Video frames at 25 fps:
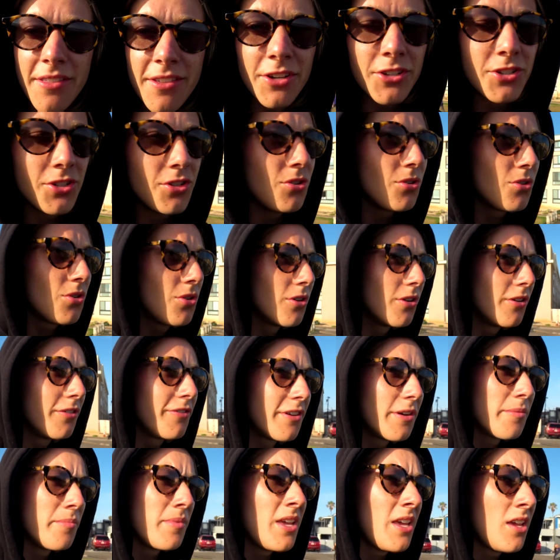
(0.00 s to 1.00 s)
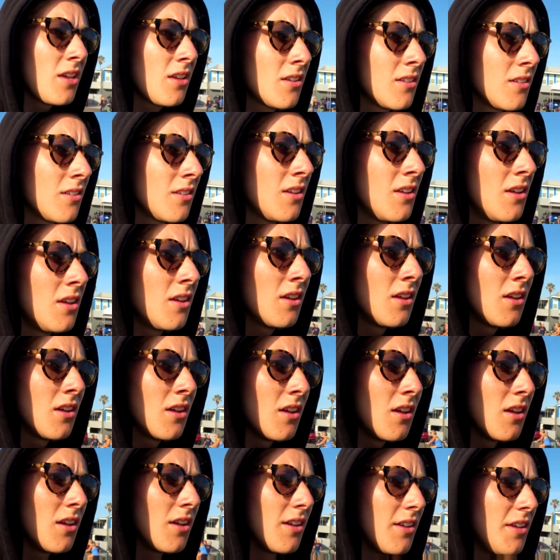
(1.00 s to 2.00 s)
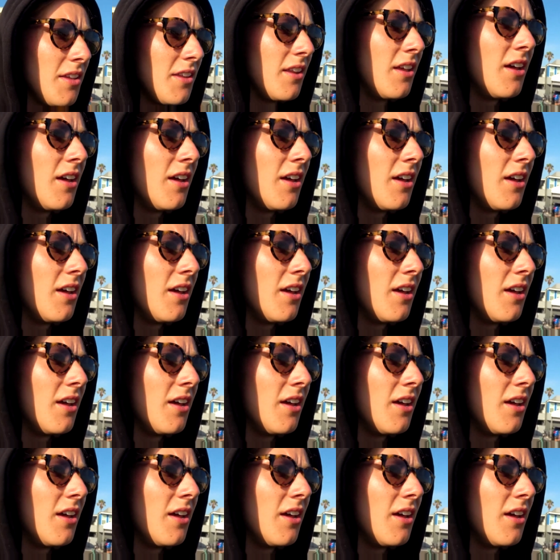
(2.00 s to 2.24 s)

they're too cool for me. You